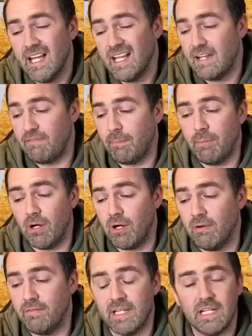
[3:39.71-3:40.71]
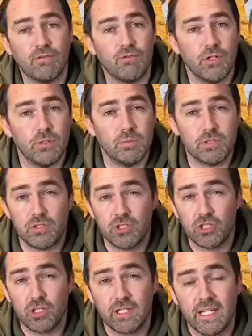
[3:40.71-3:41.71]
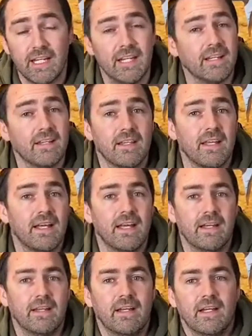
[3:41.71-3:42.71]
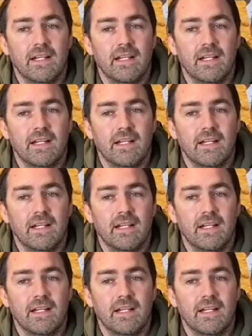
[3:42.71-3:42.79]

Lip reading: If you're part of any groups, chuck it in there.